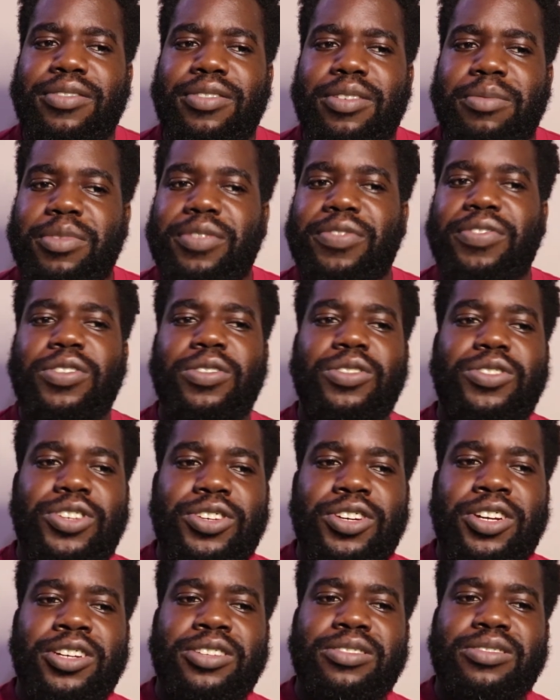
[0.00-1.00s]
from the
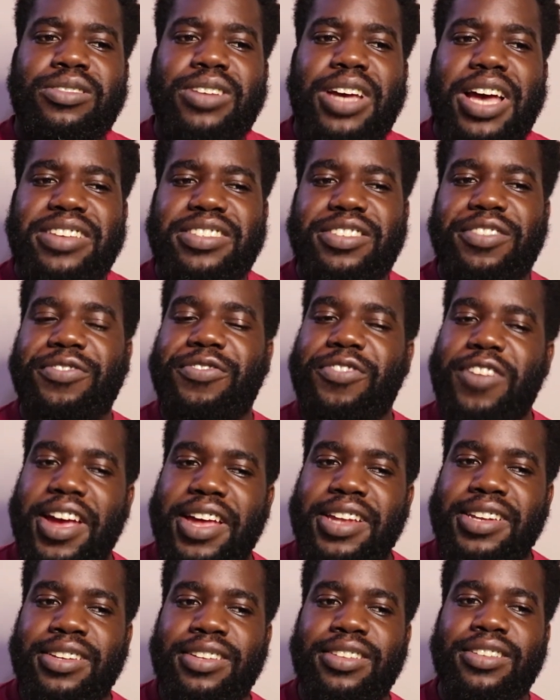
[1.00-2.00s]
future as a
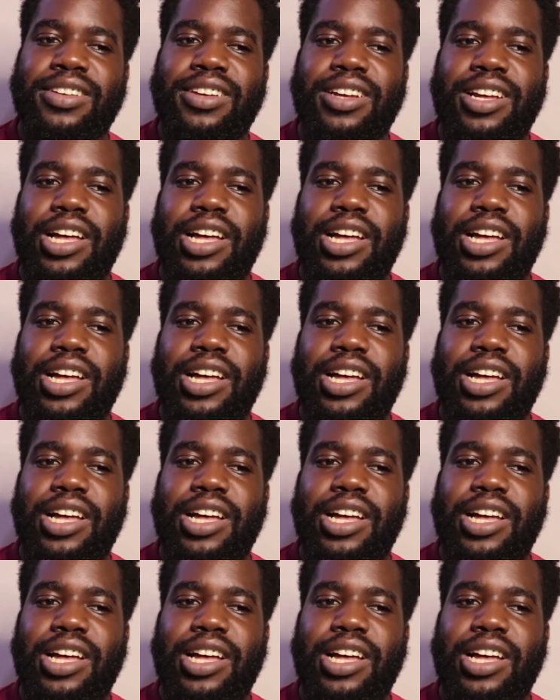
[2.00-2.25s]
friend,